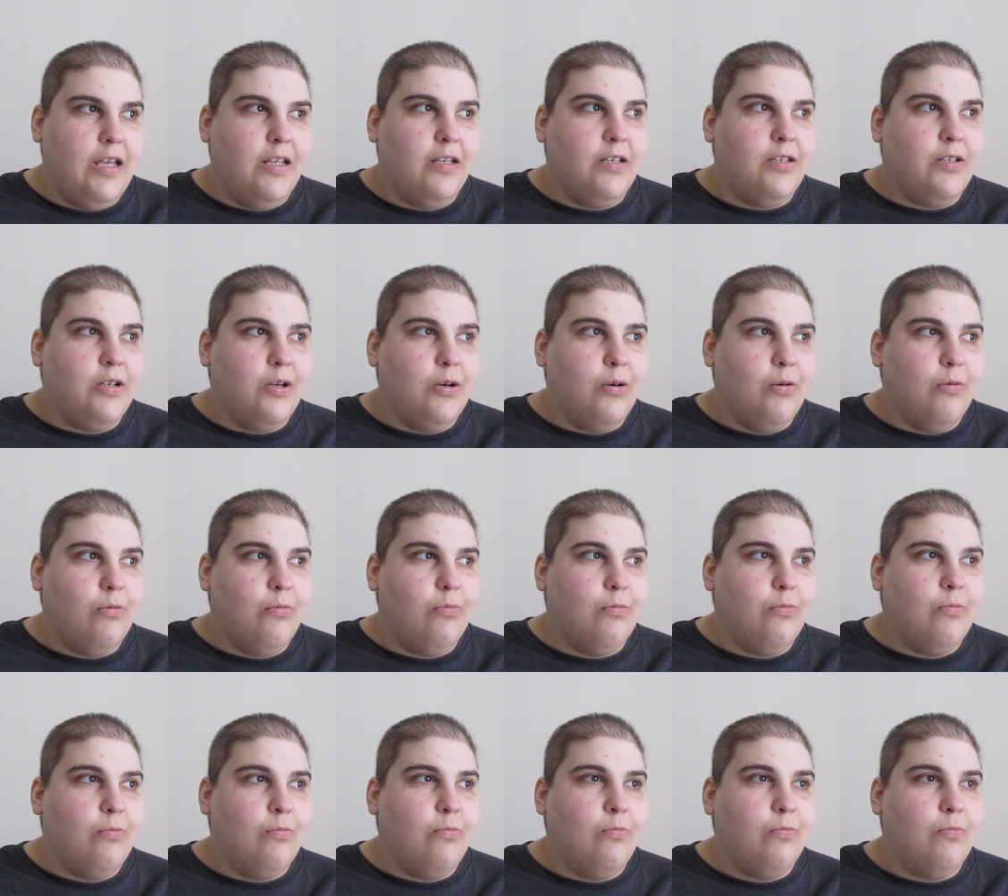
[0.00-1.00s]
I don't
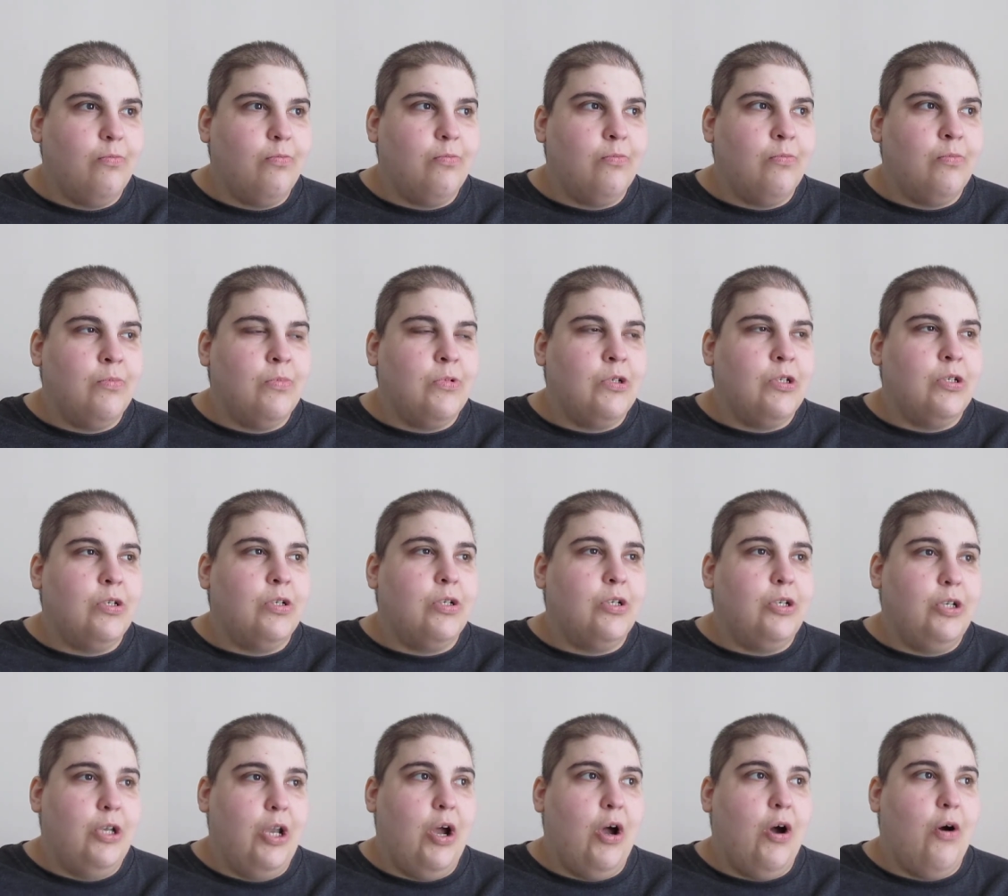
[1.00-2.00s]

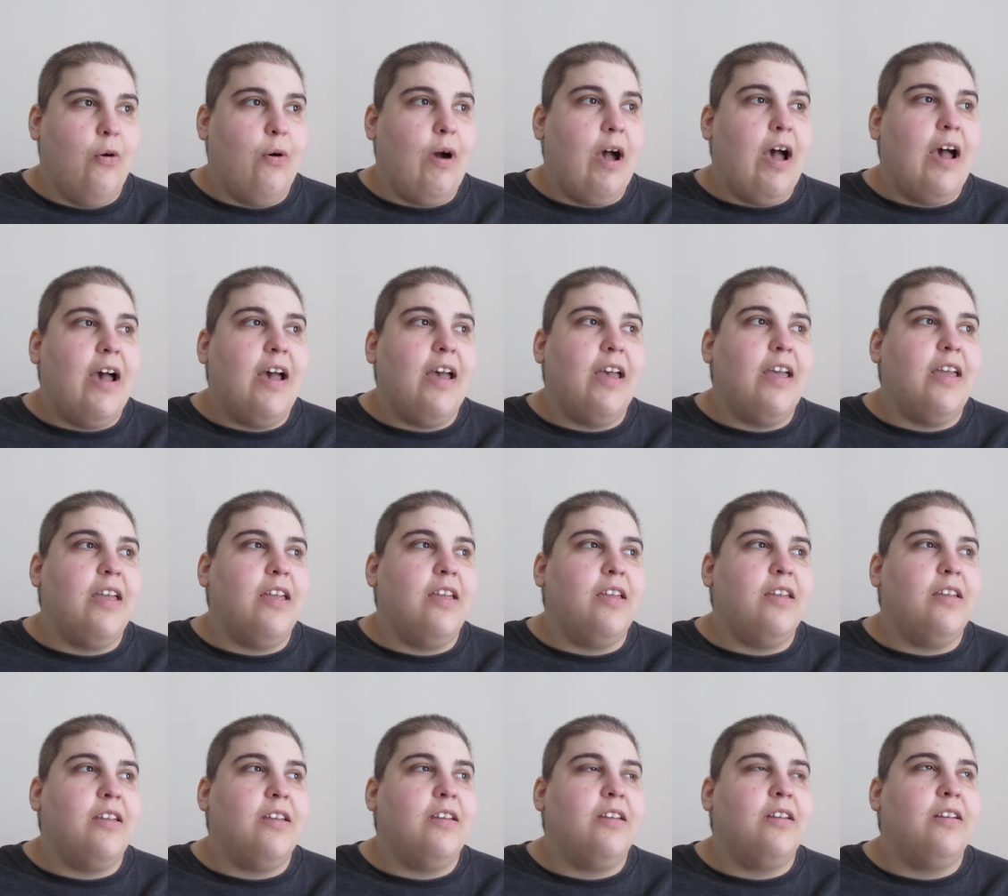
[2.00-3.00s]
know.
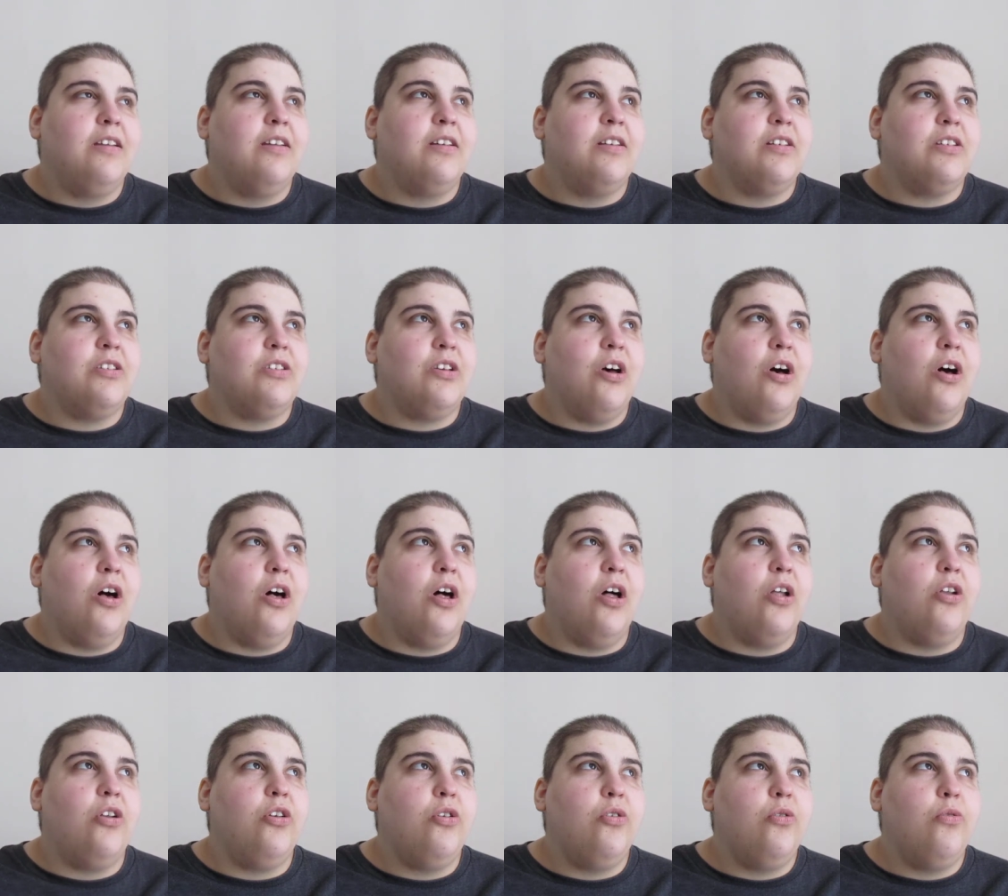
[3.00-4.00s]
I saw a
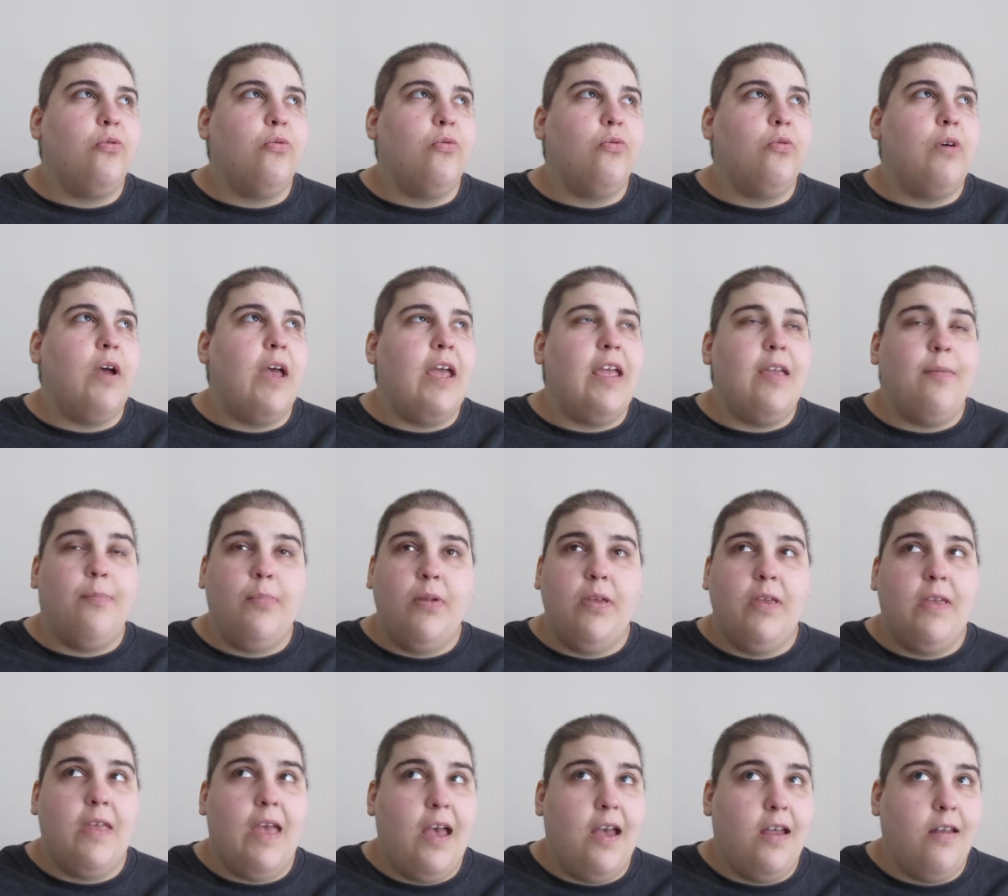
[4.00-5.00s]
new
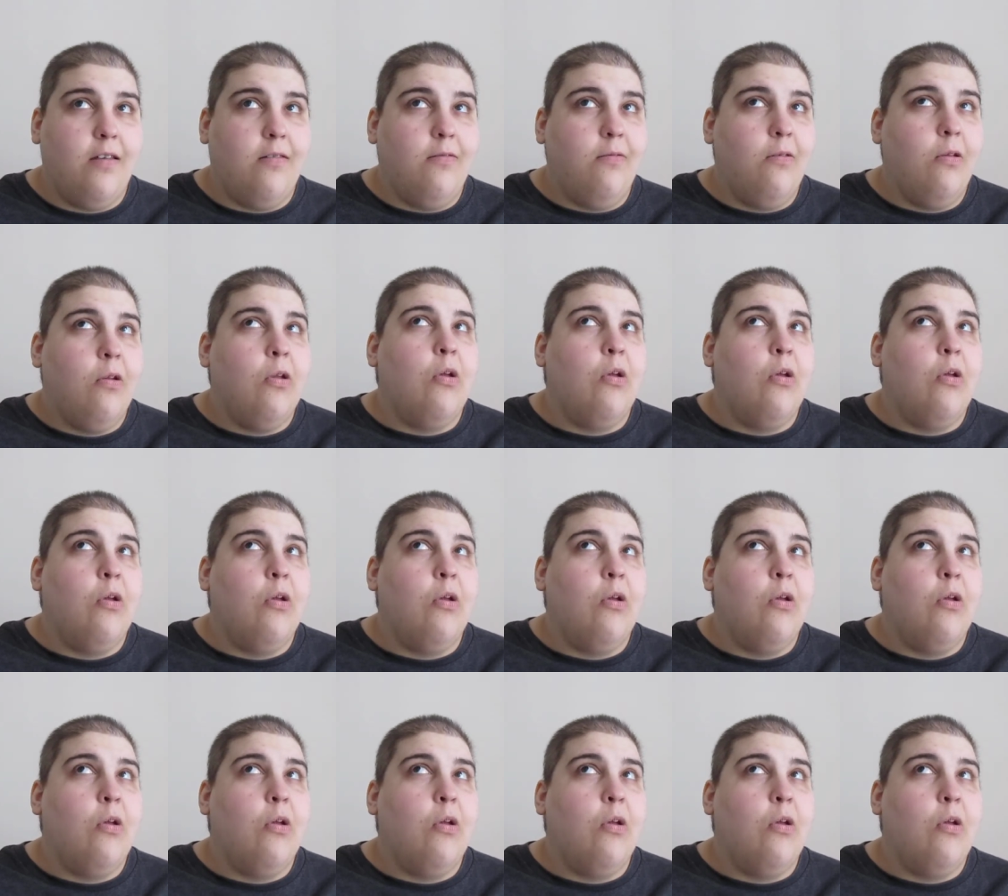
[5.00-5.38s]
APN